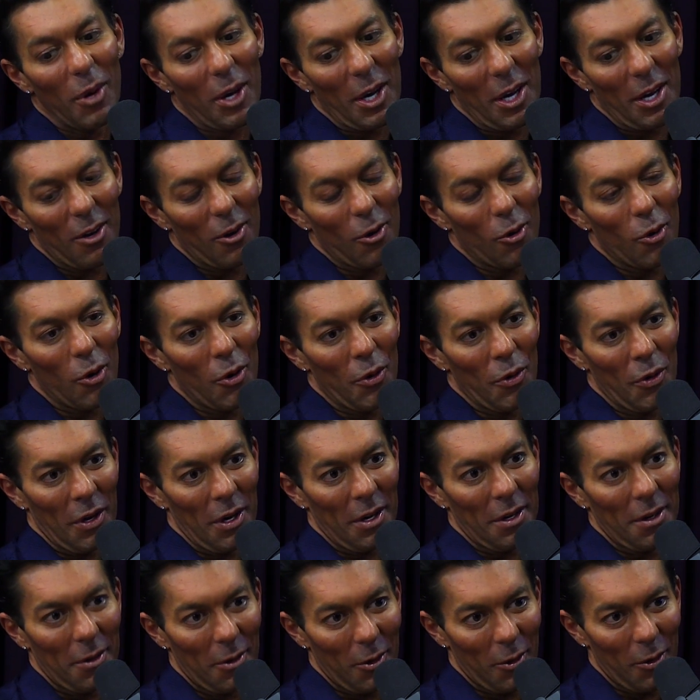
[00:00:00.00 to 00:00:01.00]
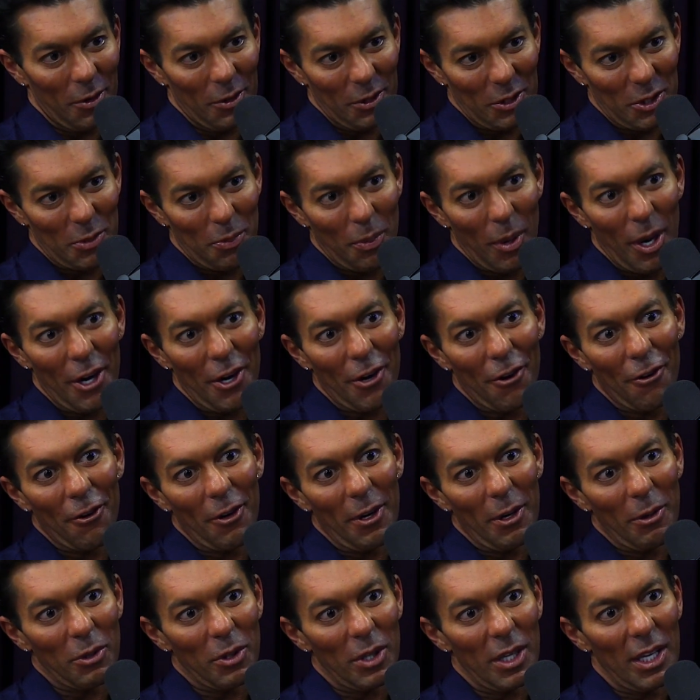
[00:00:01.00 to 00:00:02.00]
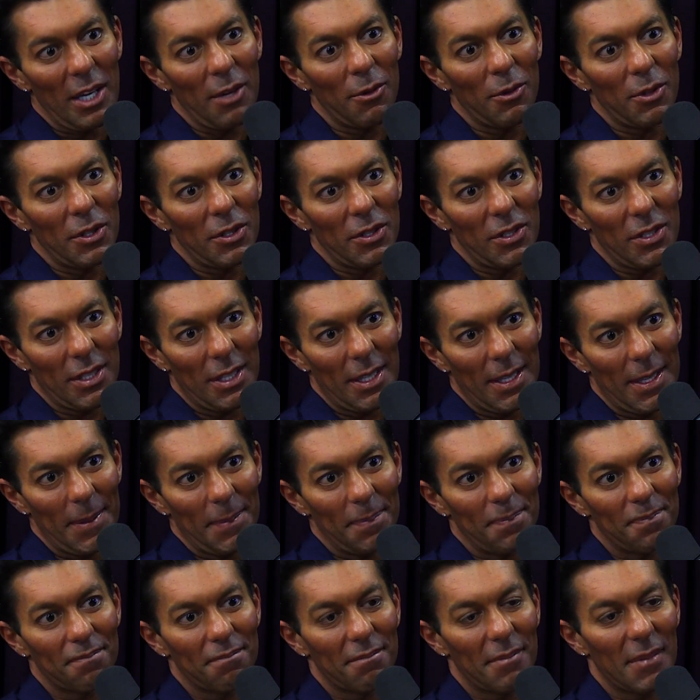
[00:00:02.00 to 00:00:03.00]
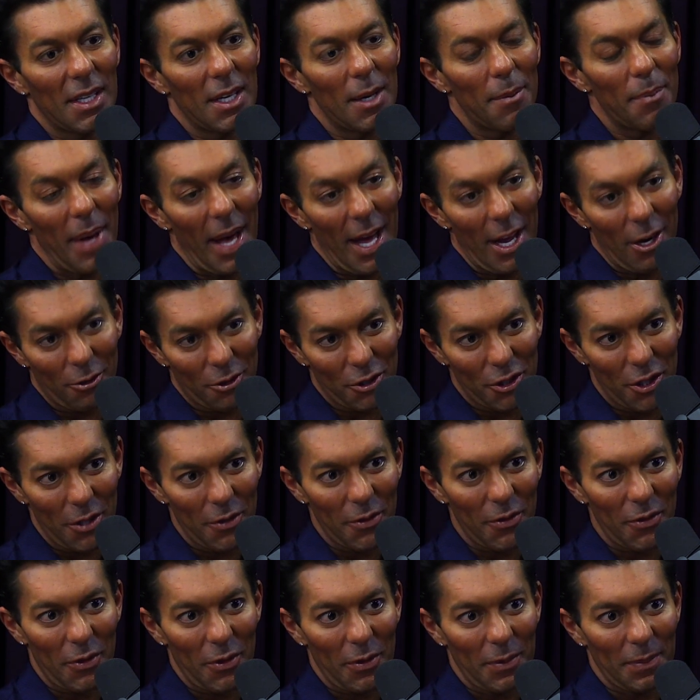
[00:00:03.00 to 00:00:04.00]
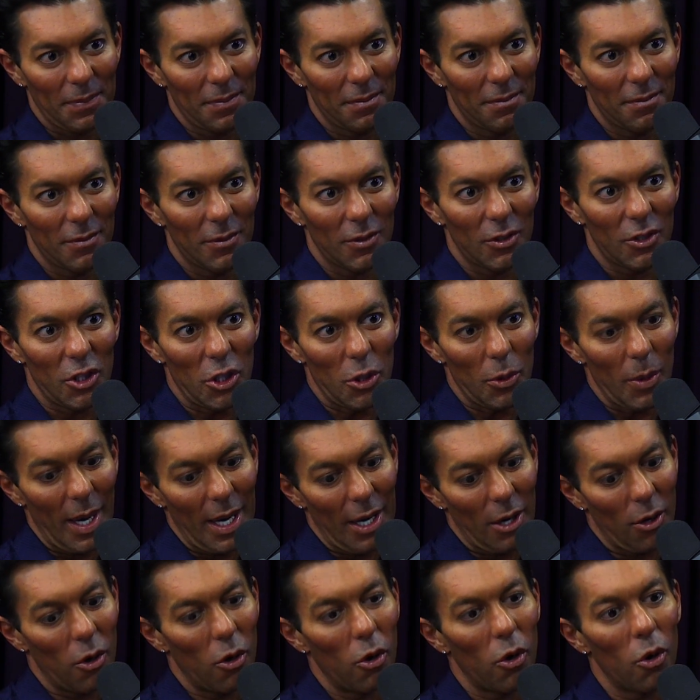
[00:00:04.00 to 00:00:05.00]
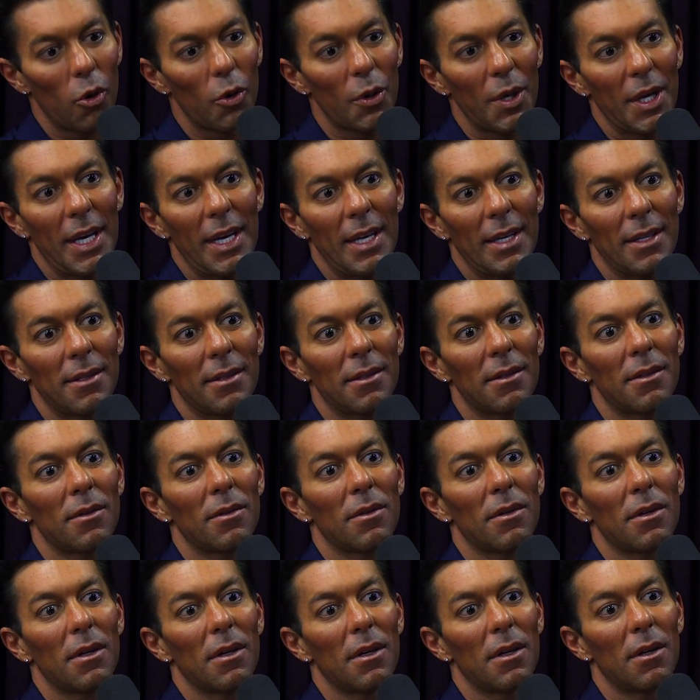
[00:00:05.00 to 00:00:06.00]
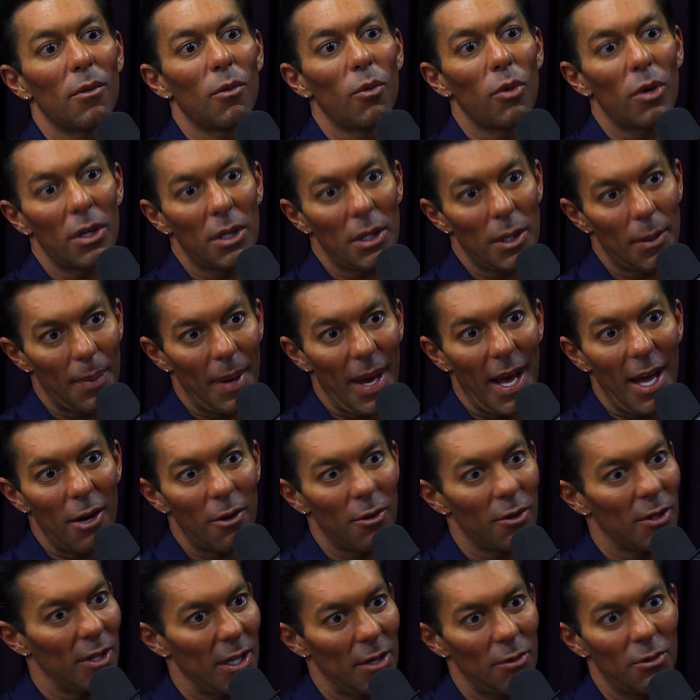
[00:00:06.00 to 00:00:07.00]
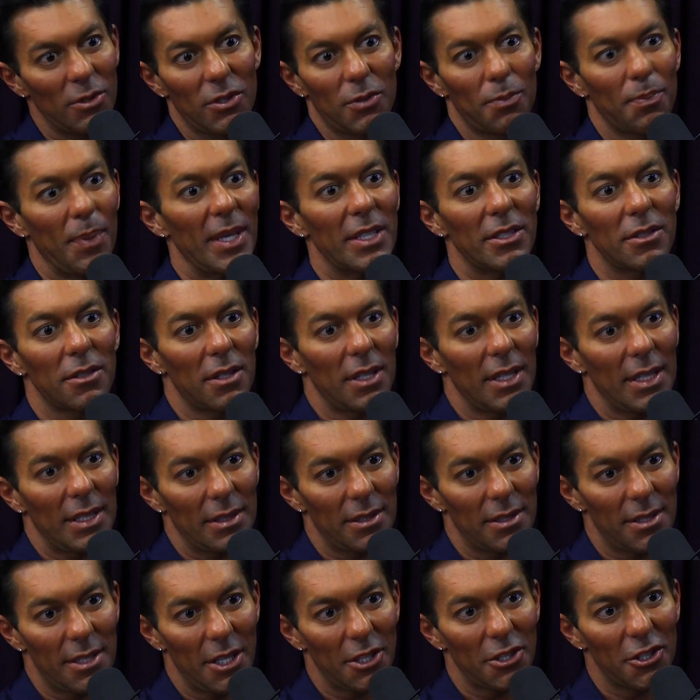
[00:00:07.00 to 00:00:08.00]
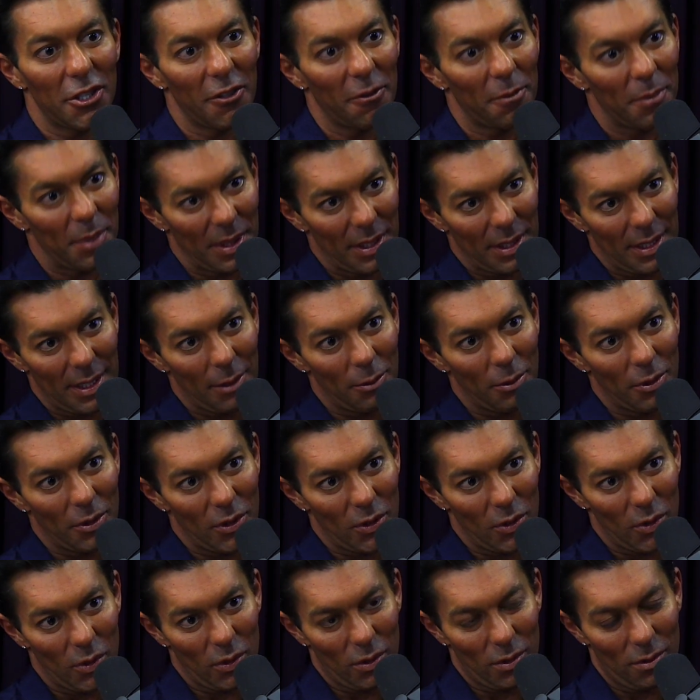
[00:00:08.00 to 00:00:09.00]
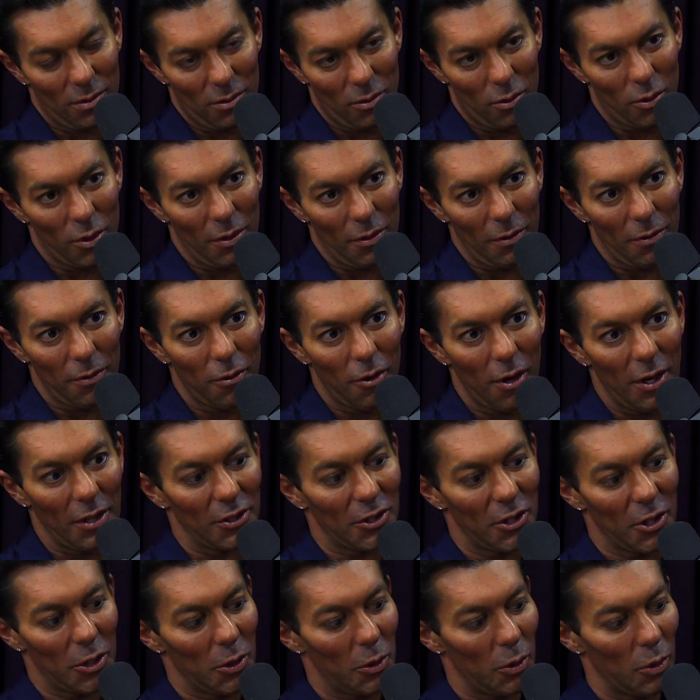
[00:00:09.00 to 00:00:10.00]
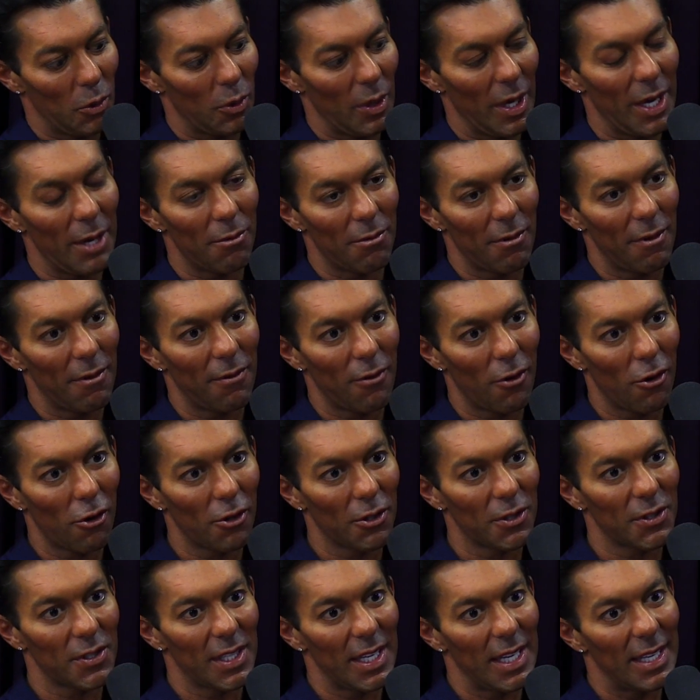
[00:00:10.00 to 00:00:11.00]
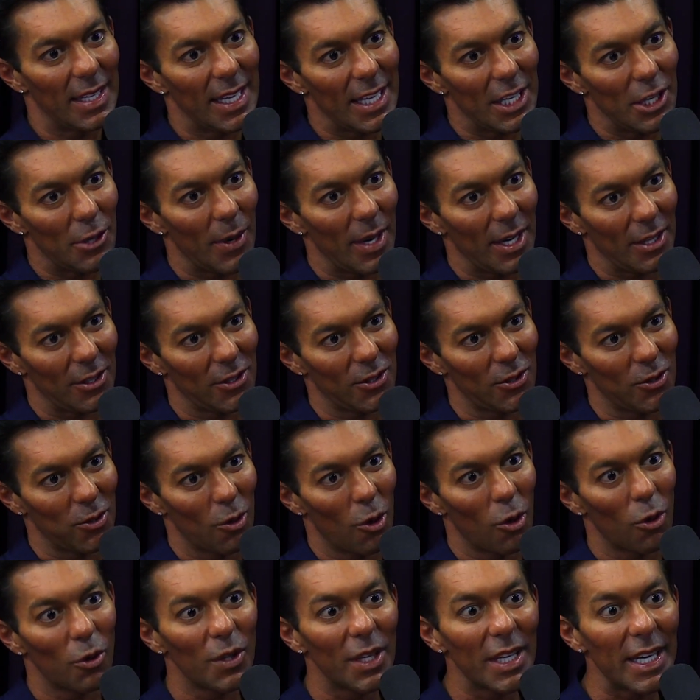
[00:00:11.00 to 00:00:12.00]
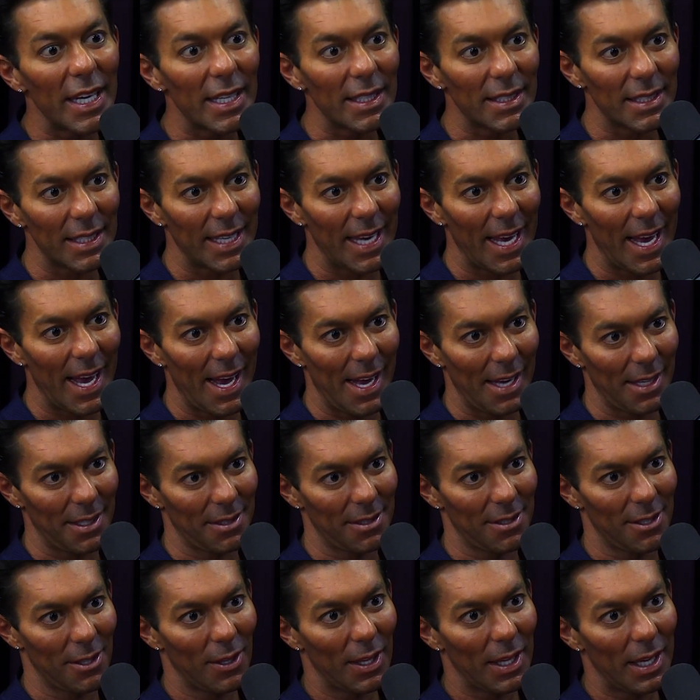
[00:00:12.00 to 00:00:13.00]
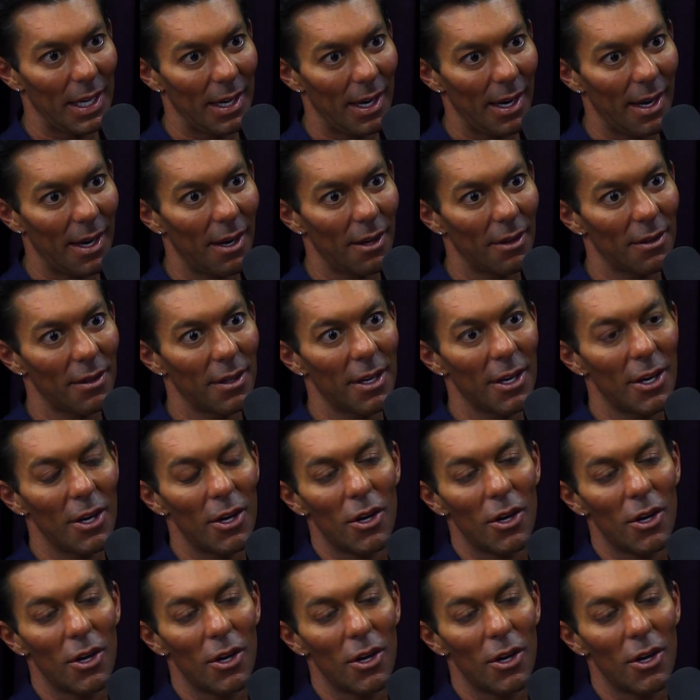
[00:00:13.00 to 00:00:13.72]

When on the Spider, it was a paddle shift, so you had to hold in. One on the paddle. It was basically like a stick shift, but it was on the front. So you hit reverse, and then you had to slowly hit the gas to let it out.